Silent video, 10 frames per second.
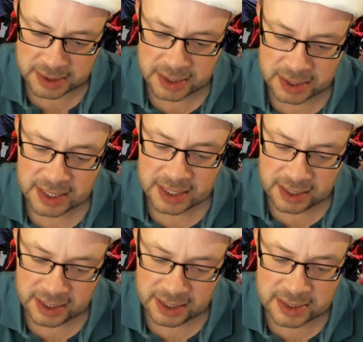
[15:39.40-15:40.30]
in
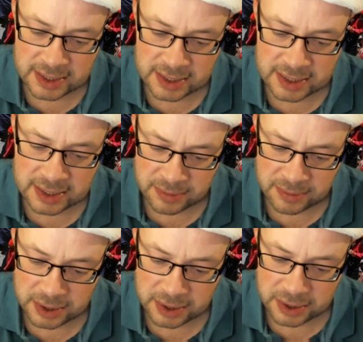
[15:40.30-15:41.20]
Islam
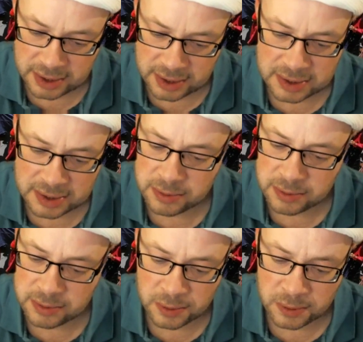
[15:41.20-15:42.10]
earns the reward
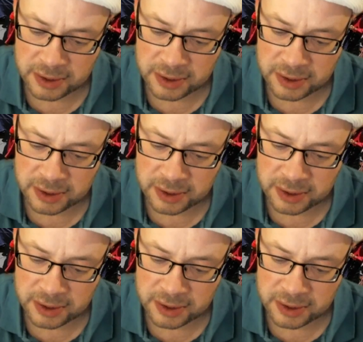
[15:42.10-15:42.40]
of it,